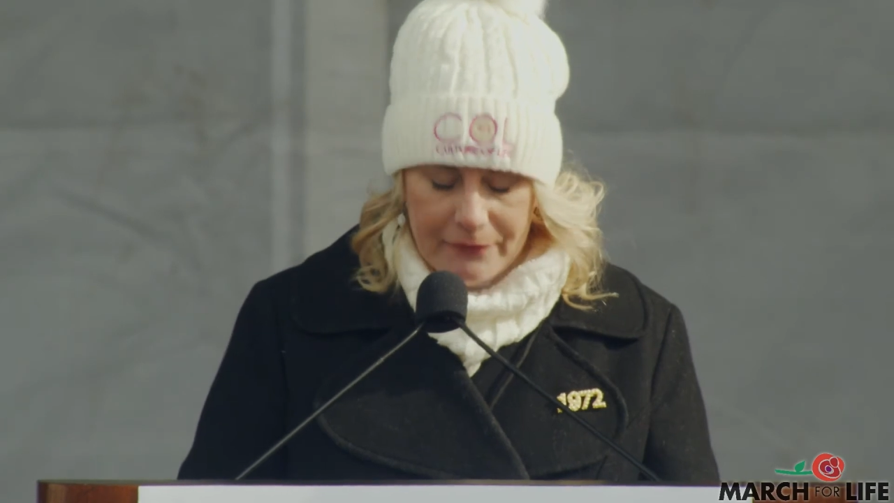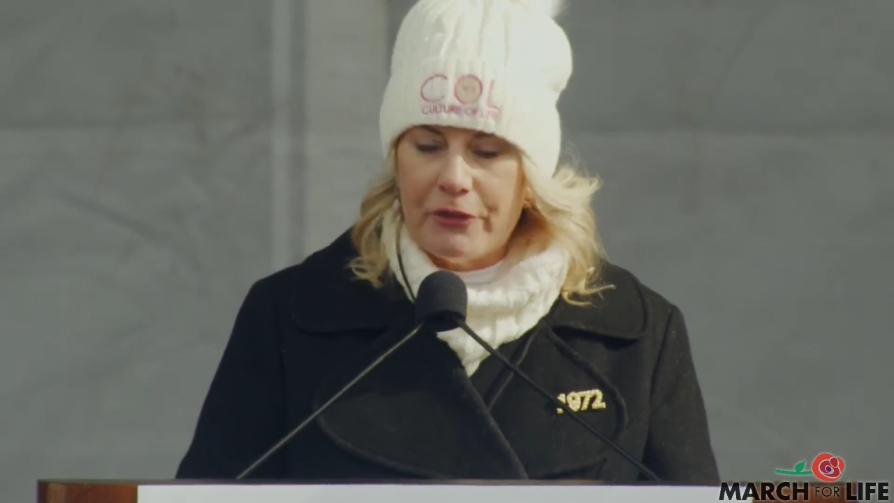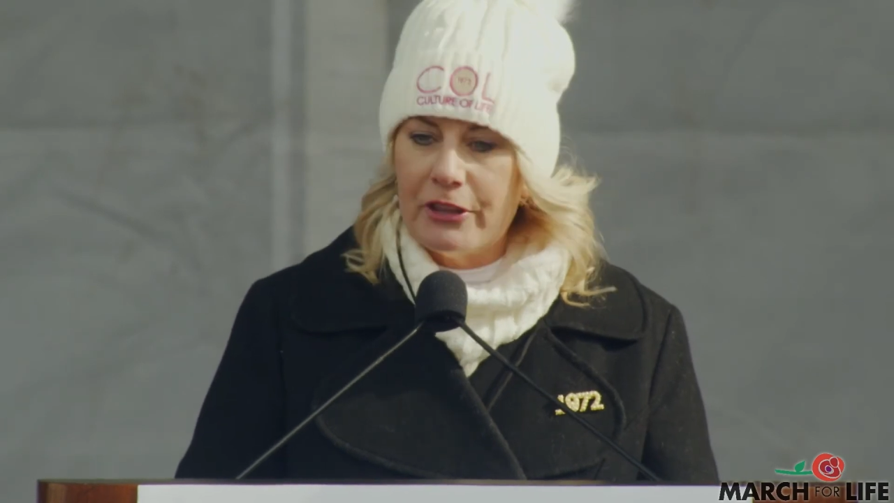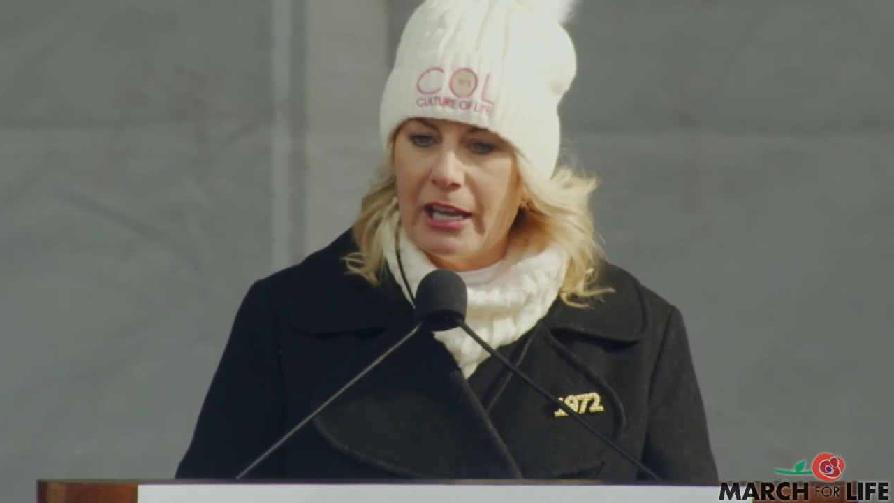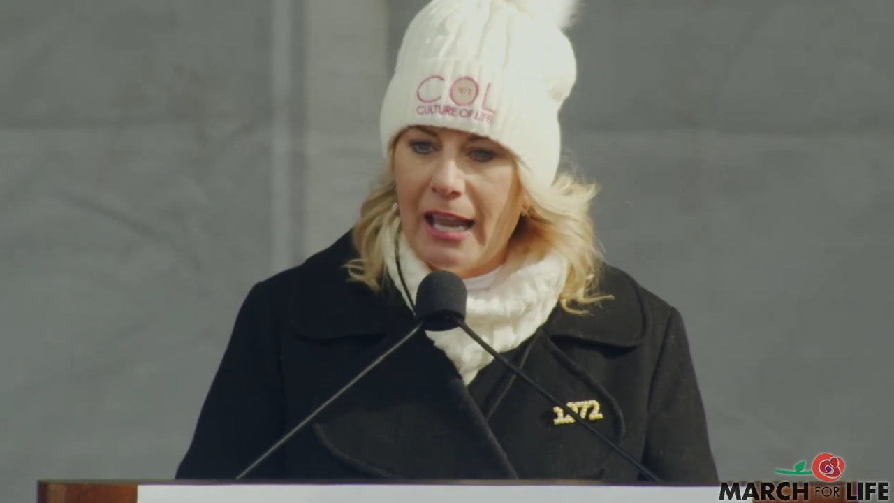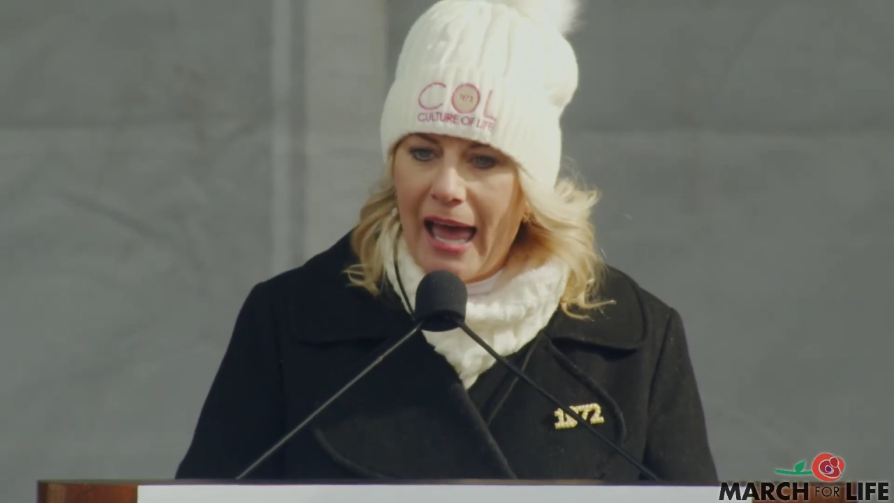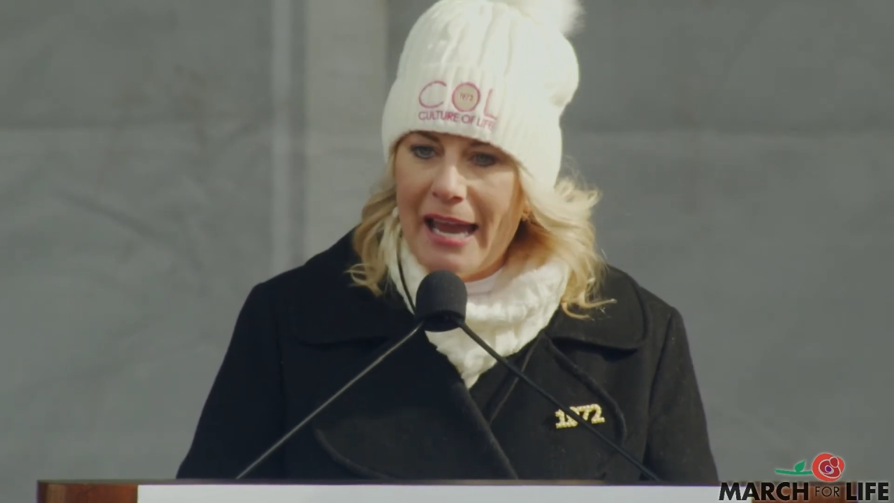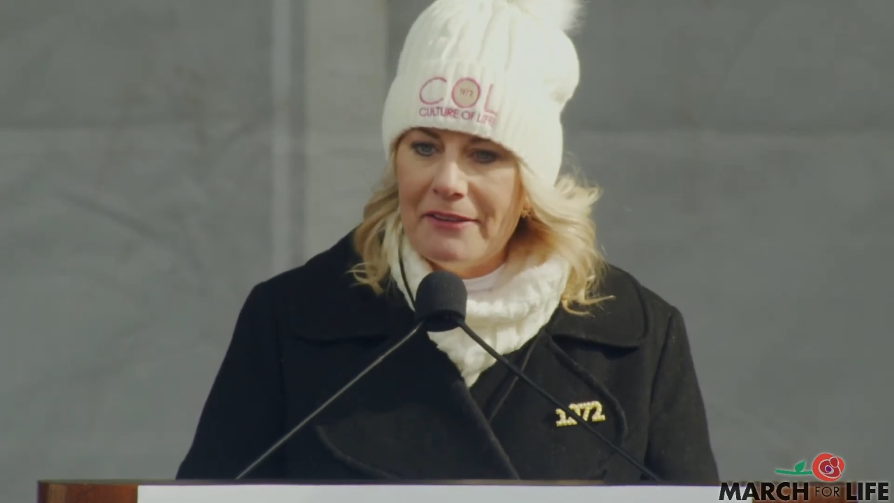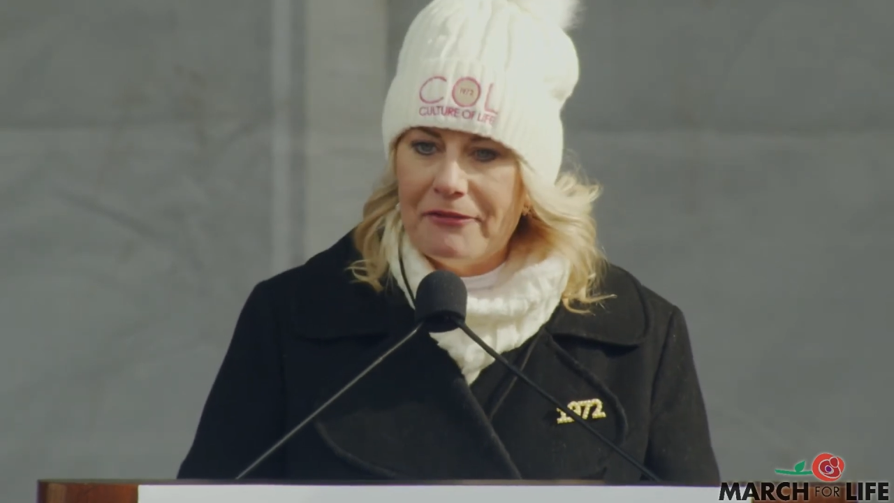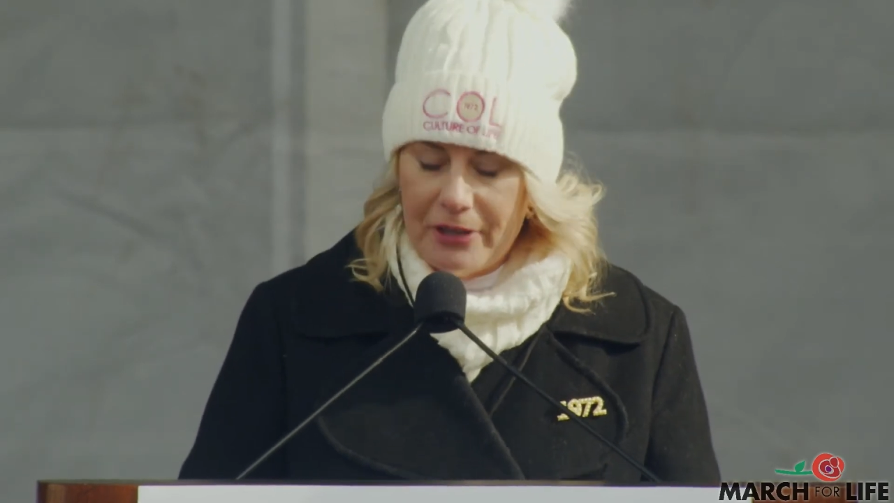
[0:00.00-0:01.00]
for the
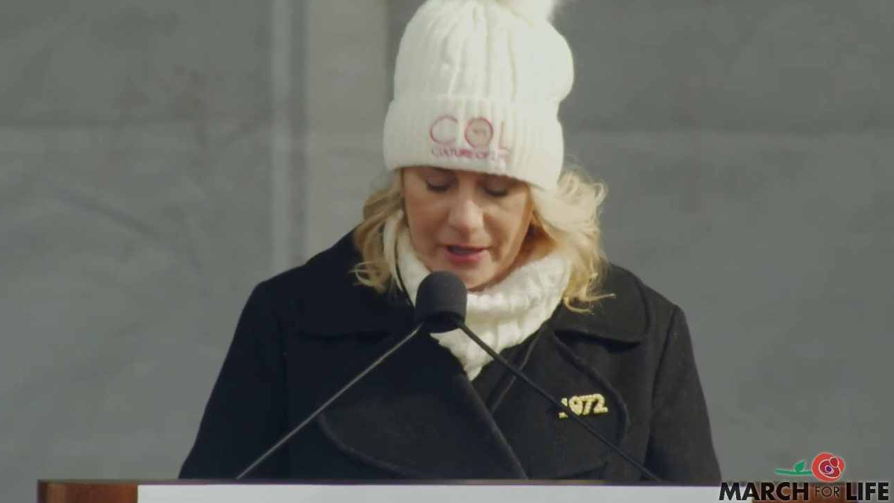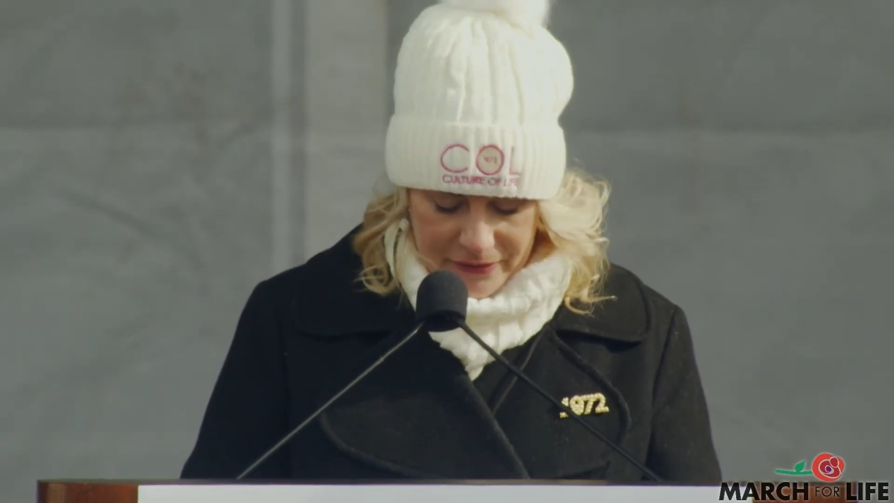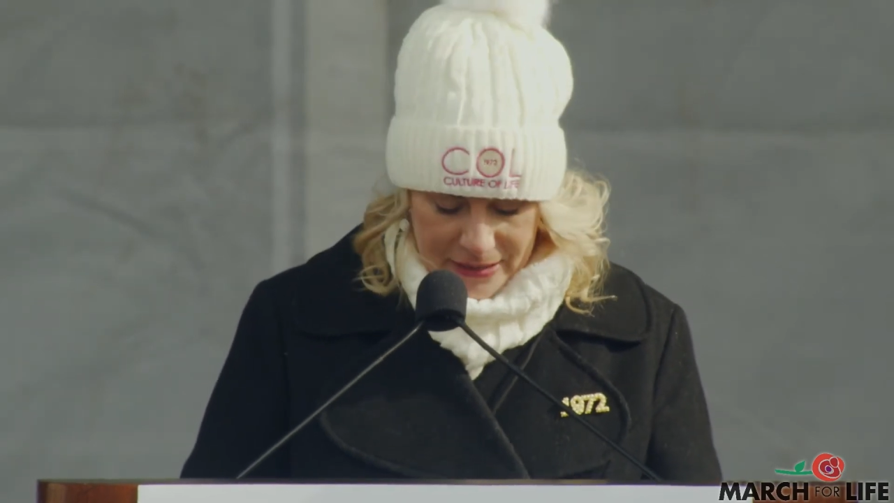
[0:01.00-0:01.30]
life of the